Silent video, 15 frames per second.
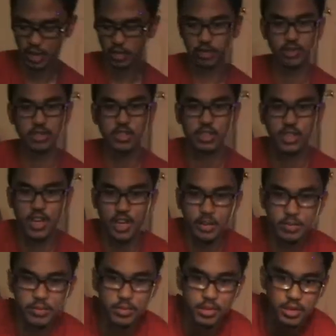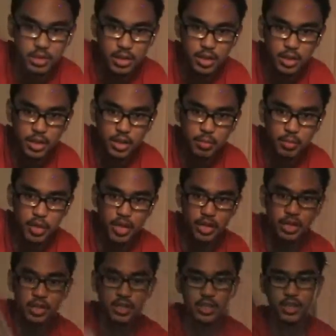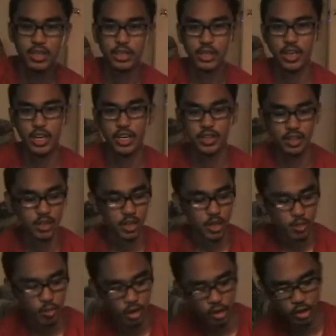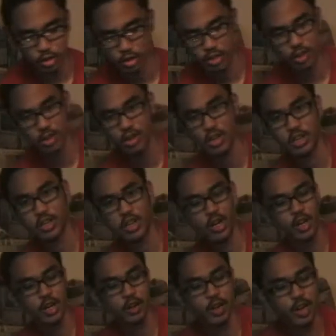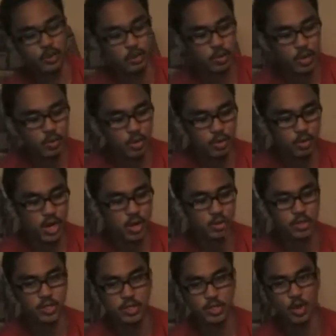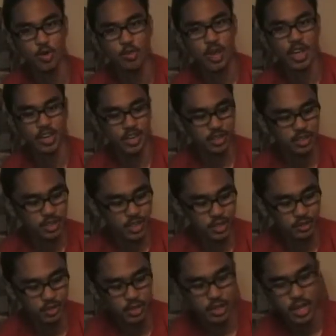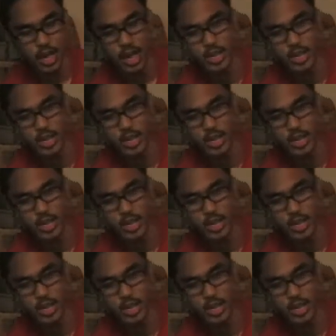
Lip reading: I took the time. But like Run Lola Run, I remember I was so mad at the end of it.